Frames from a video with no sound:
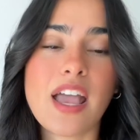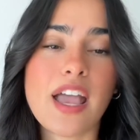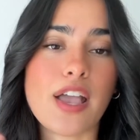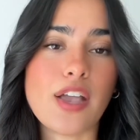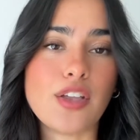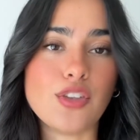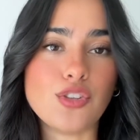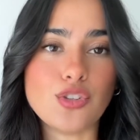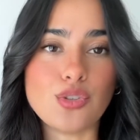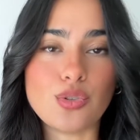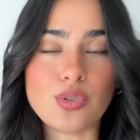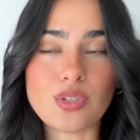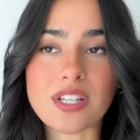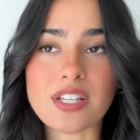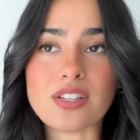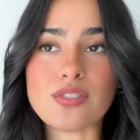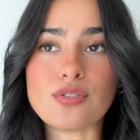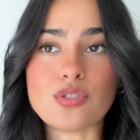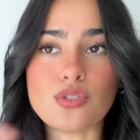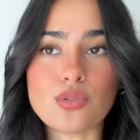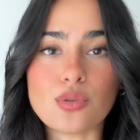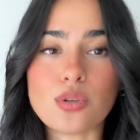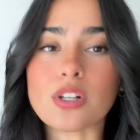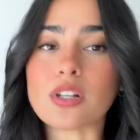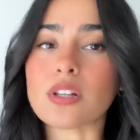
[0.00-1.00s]
And you can
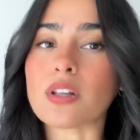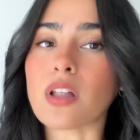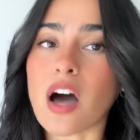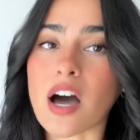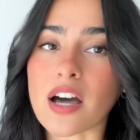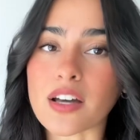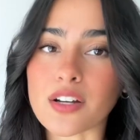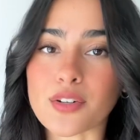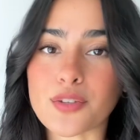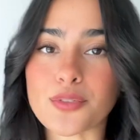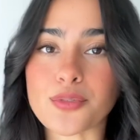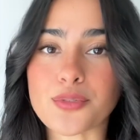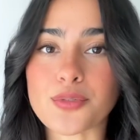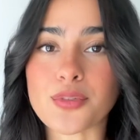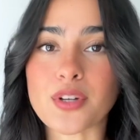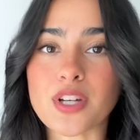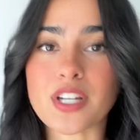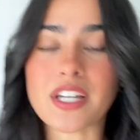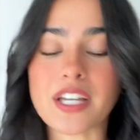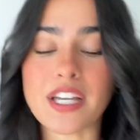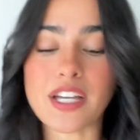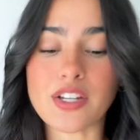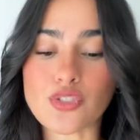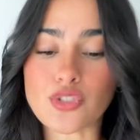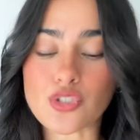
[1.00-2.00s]
do a lot of
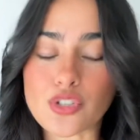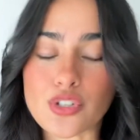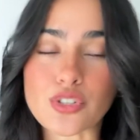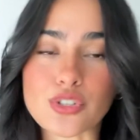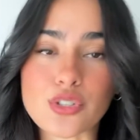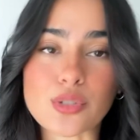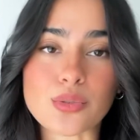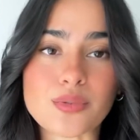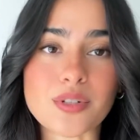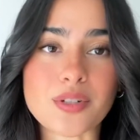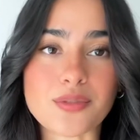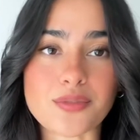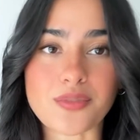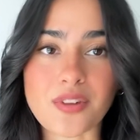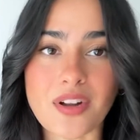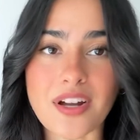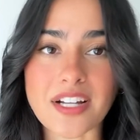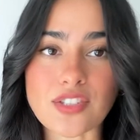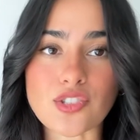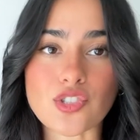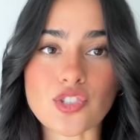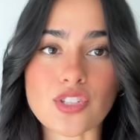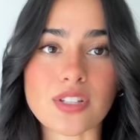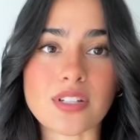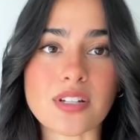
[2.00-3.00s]
internal
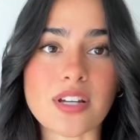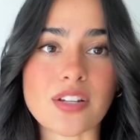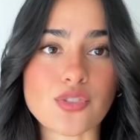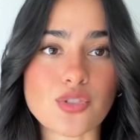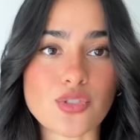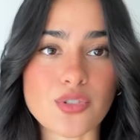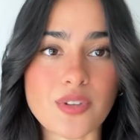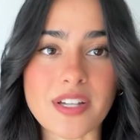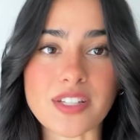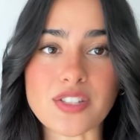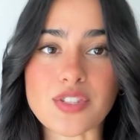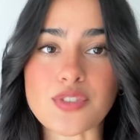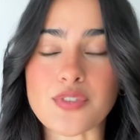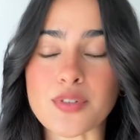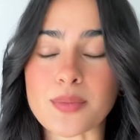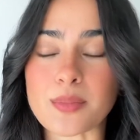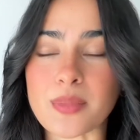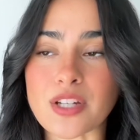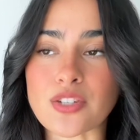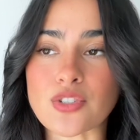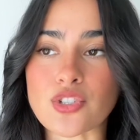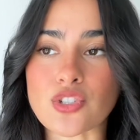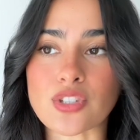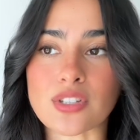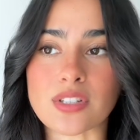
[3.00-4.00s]
reflection and
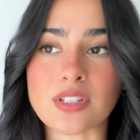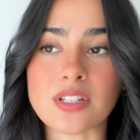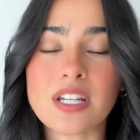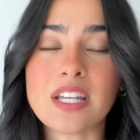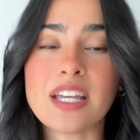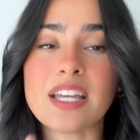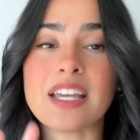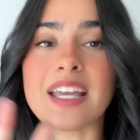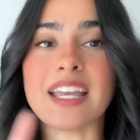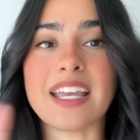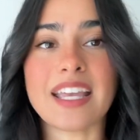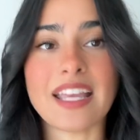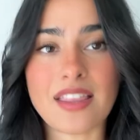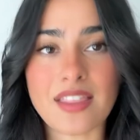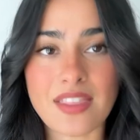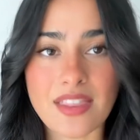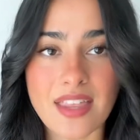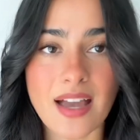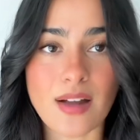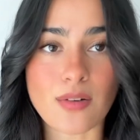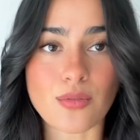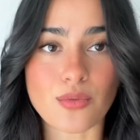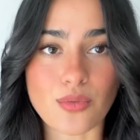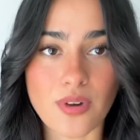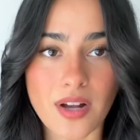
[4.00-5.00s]
transformation in
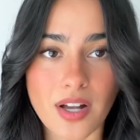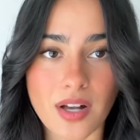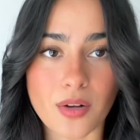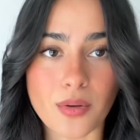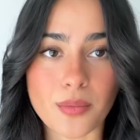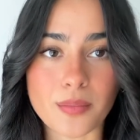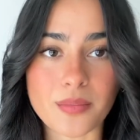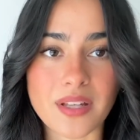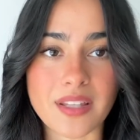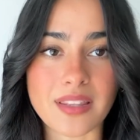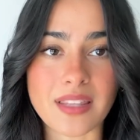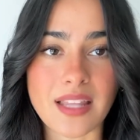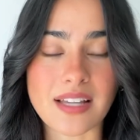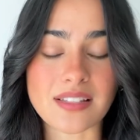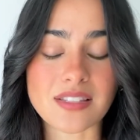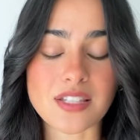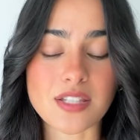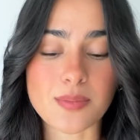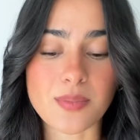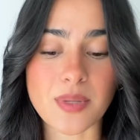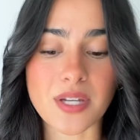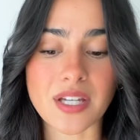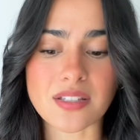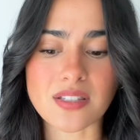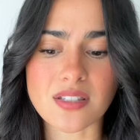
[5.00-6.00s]
that realm, in that
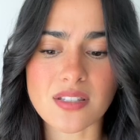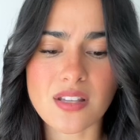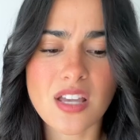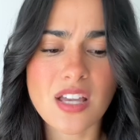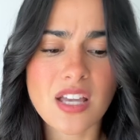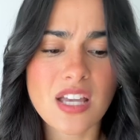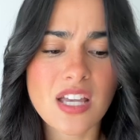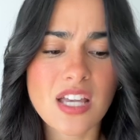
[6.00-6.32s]
space.